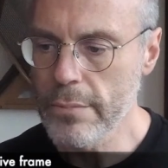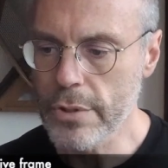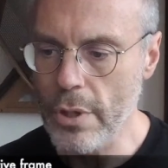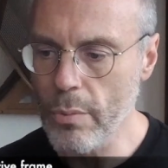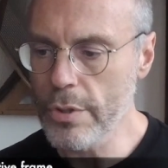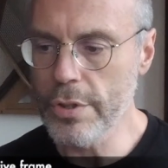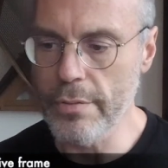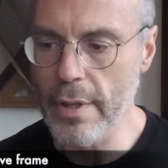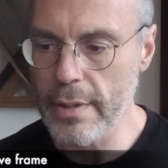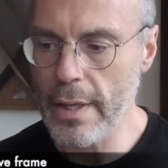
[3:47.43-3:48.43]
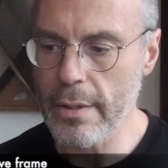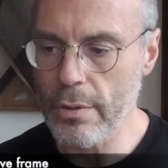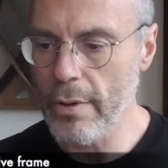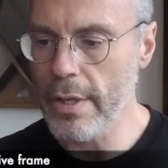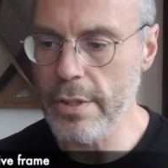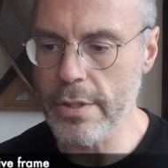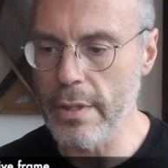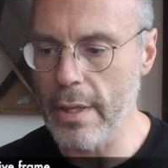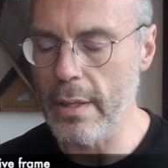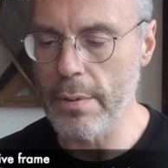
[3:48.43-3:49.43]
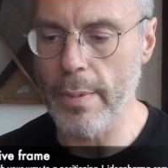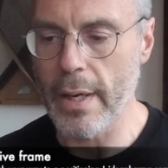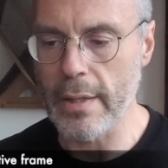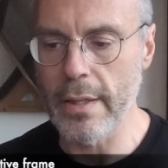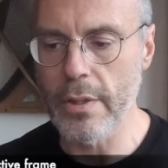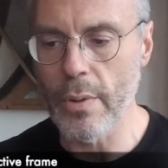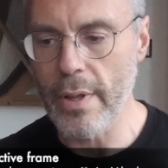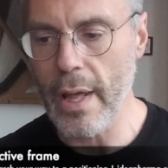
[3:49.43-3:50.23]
So once you've done that, your agency then comes back and they do a